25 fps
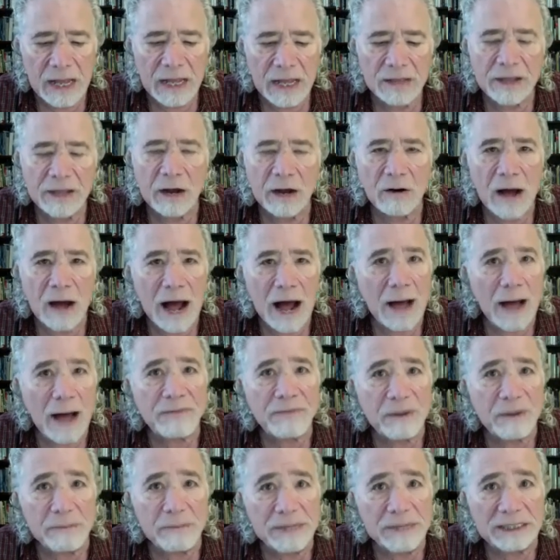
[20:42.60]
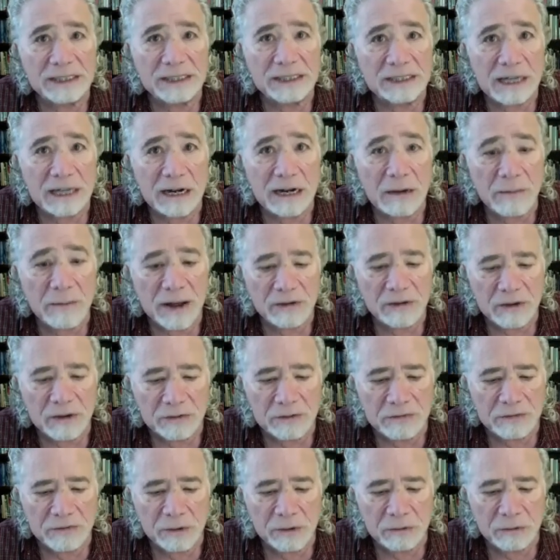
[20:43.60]
They're optimistic about the
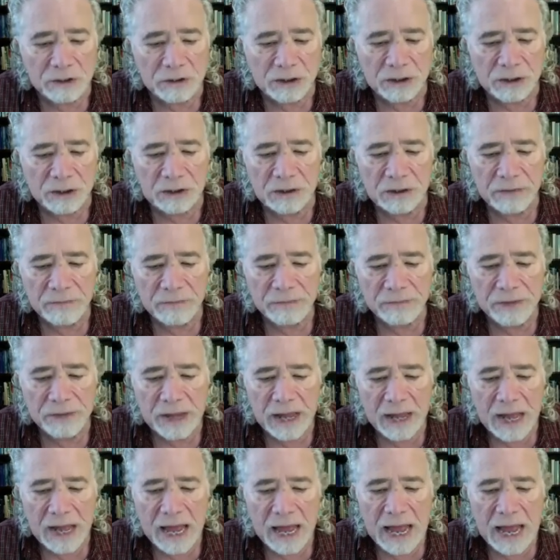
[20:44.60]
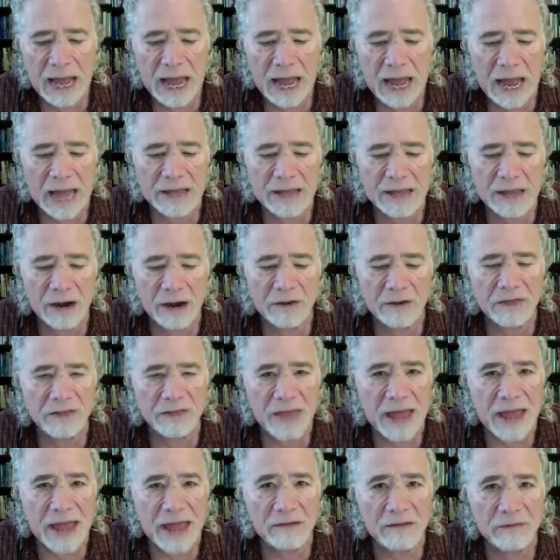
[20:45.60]
future, and they're
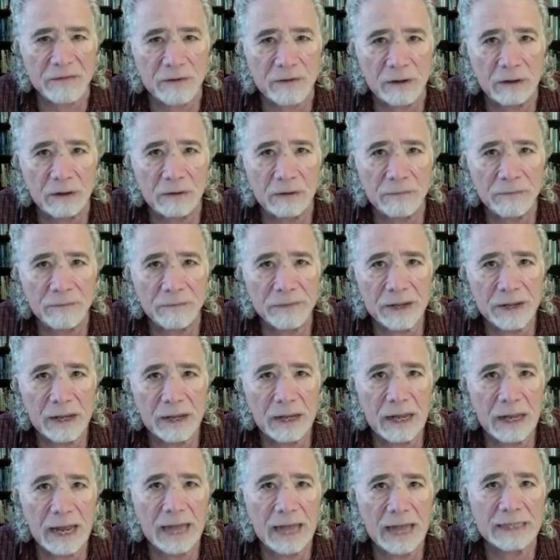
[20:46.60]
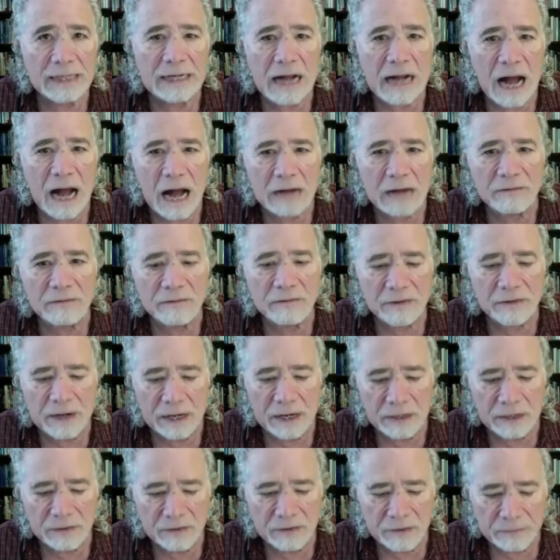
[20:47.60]
thankful and
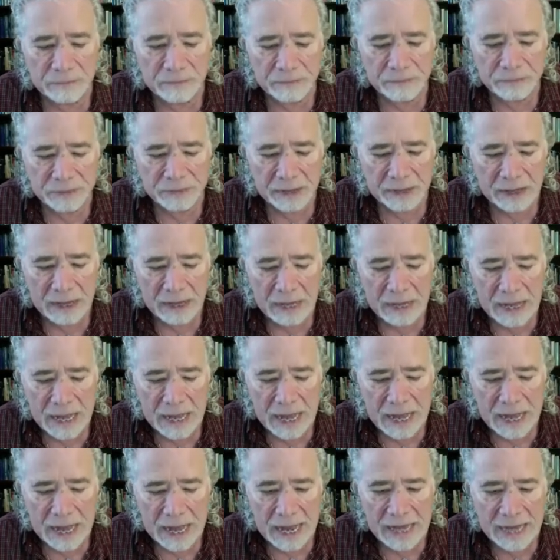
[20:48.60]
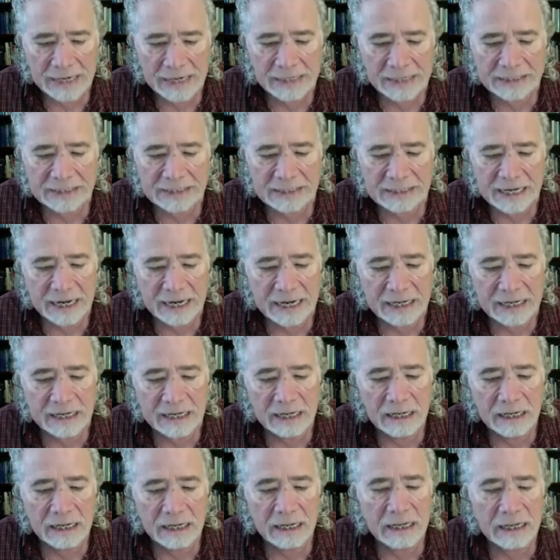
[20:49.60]
confident. And he said,
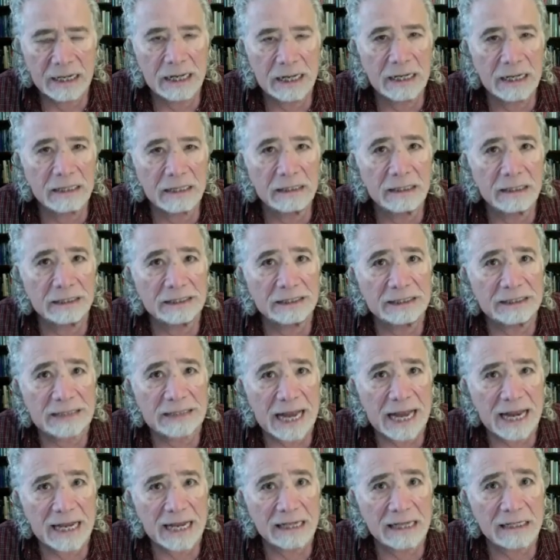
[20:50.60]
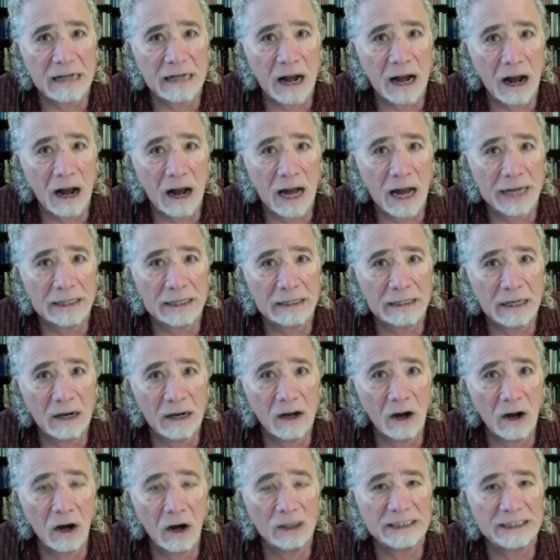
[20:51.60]
the second kind
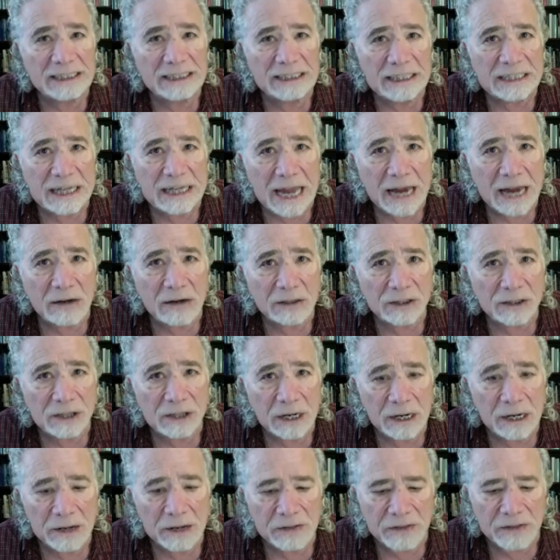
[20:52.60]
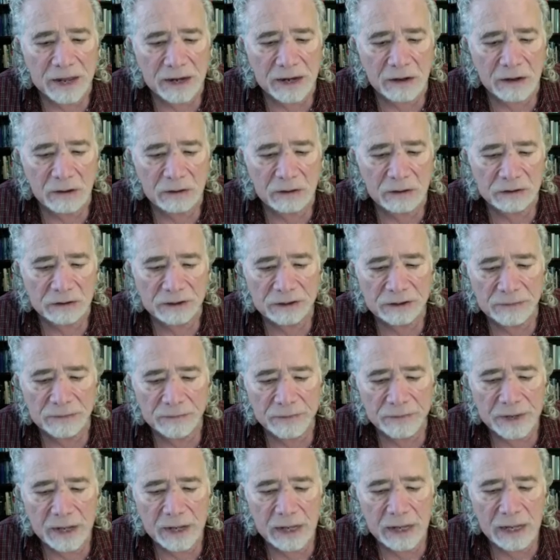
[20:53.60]
are scarcity thinkers.
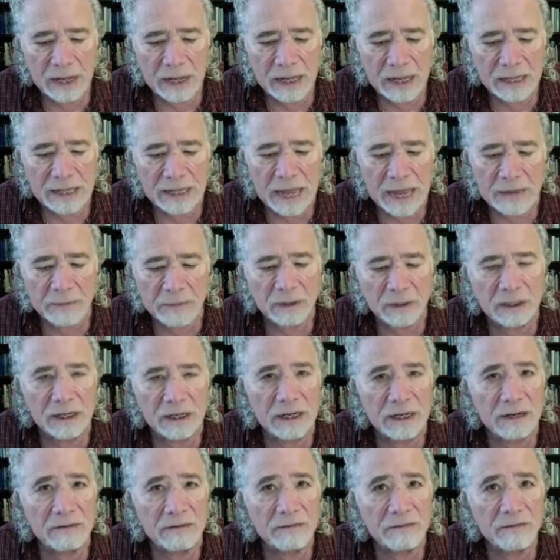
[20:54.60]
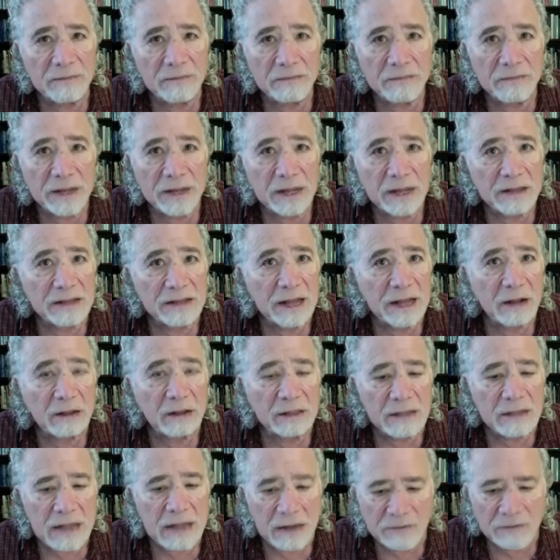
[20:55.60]
They believe there'll
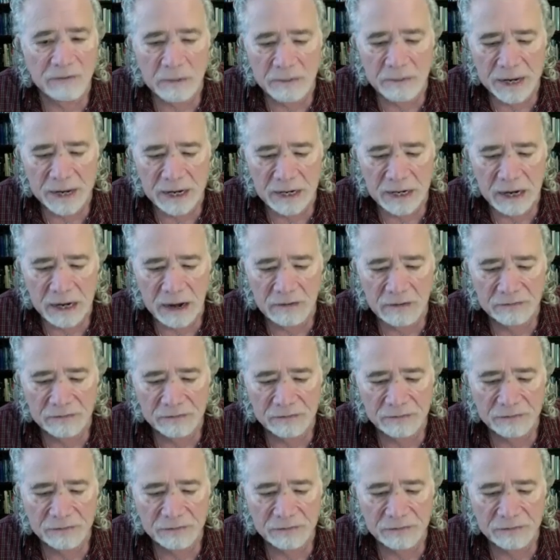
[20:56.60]
never be enough.